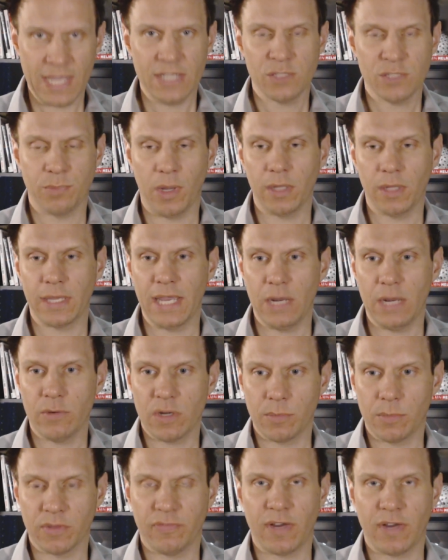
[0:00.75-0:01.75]
Hey guys, Pauly
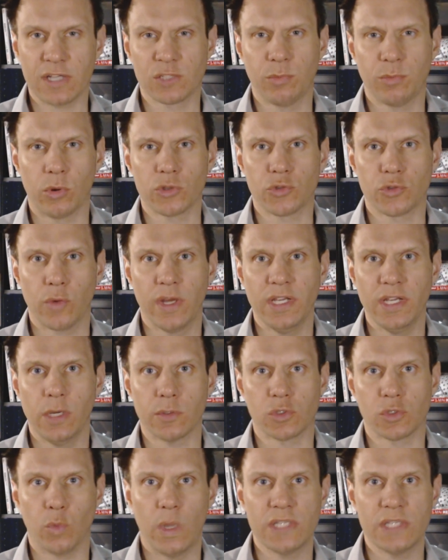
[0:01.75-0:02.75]
Howard. I'm with Fox Sports
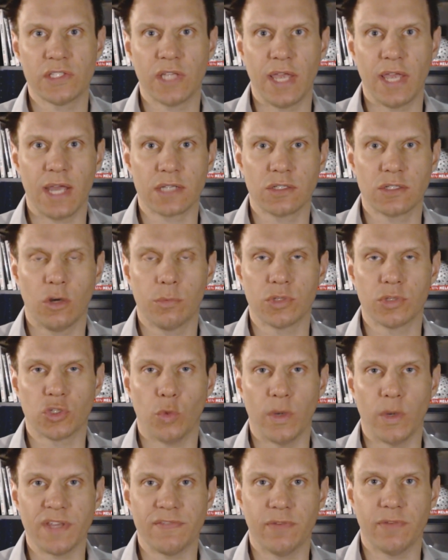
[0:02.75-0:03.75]
Radio. It's Wednesday, October
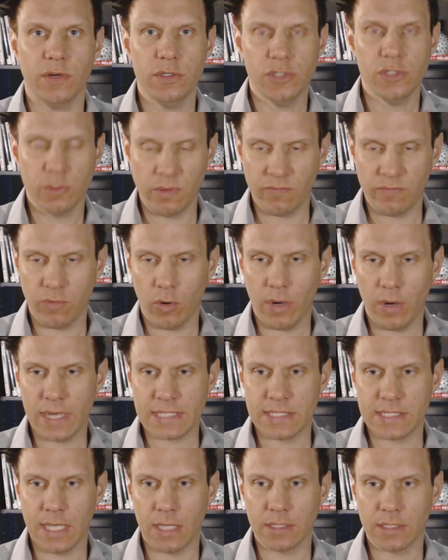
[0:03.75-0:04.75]
21st. Before
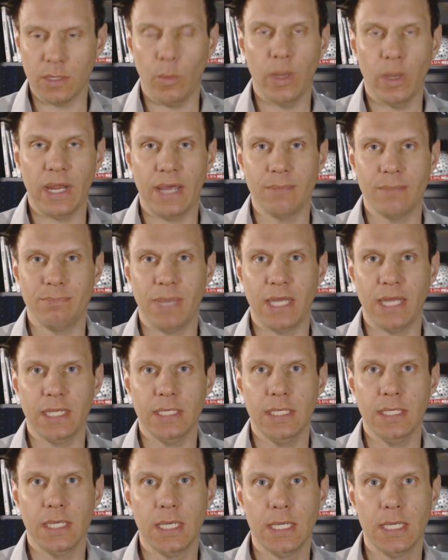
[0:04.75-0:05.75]
I tell you what I'm
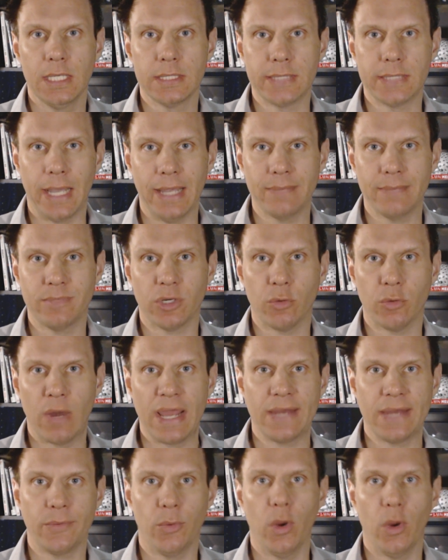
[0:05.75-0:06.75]
betting, time to
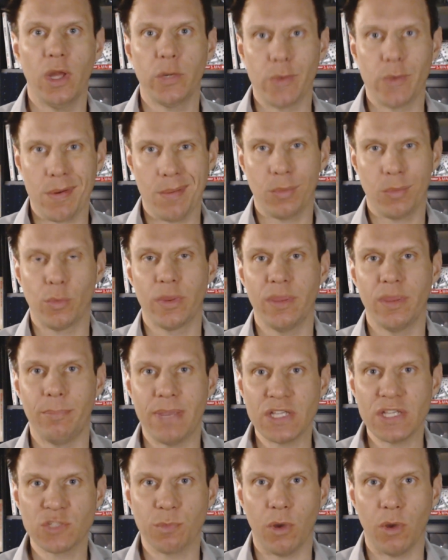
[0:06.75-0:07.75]
rant and run. Remember when the
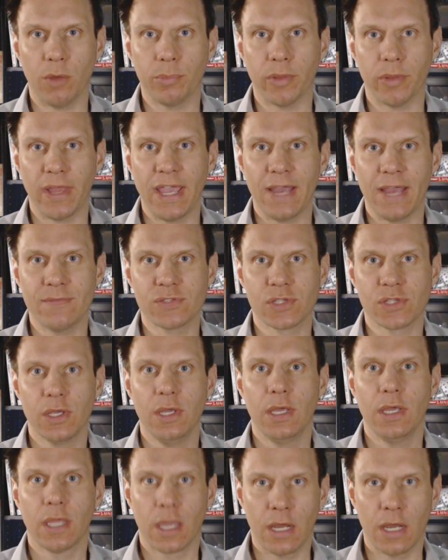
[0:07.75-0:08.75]
baseball
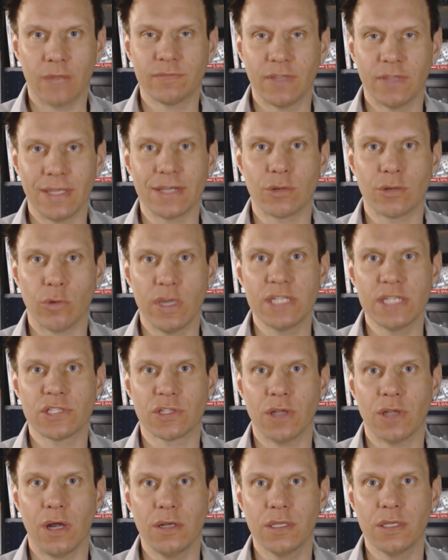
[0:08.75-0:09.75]
playoffs got off to that
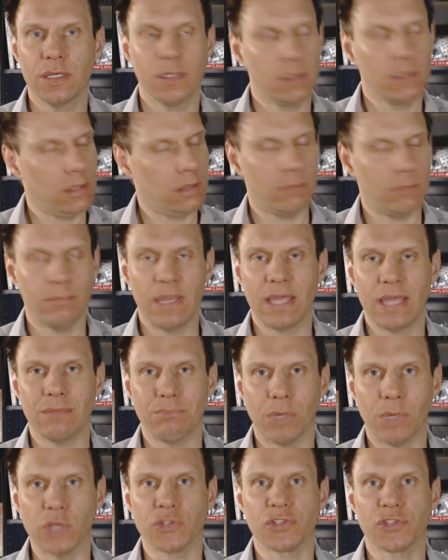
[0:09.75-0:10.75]
great start? Oh
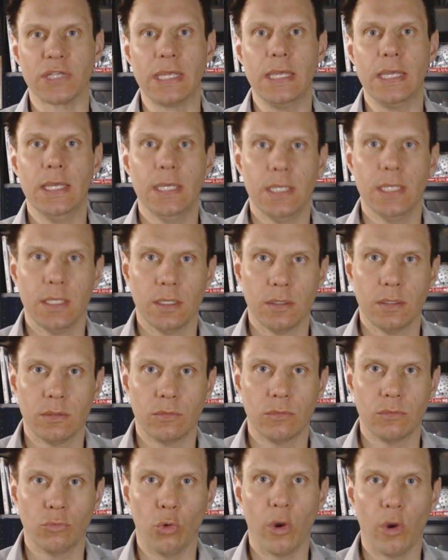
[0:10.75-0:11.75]
man, mercy.
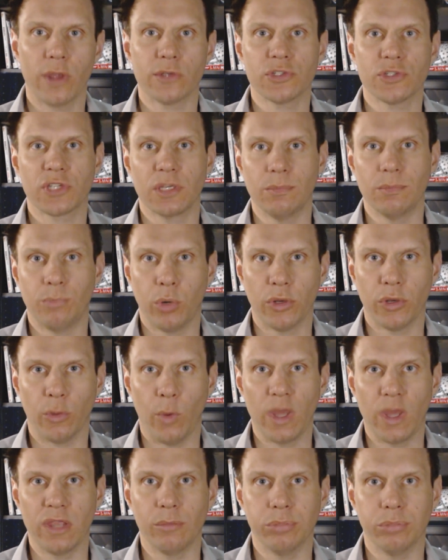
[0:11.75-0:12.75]
Royals can
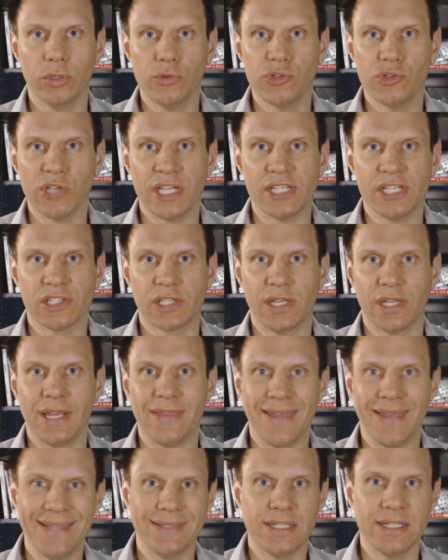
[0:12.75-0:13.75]
put away the Blue Jays
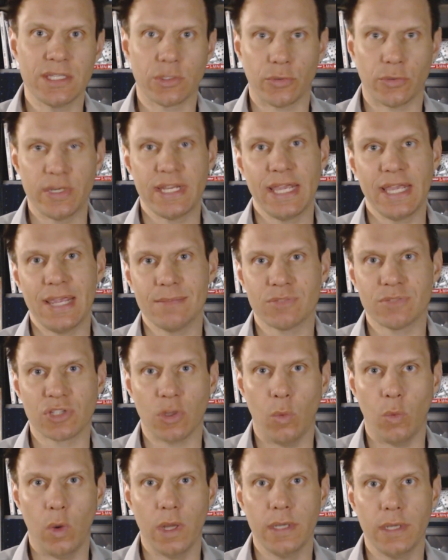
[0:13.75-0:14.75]
today. They lead
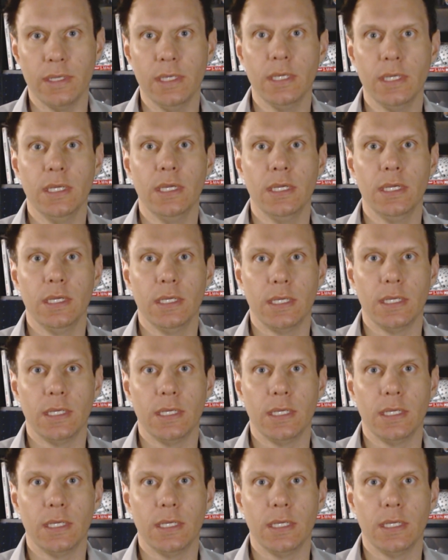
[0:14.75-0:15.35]
3-1.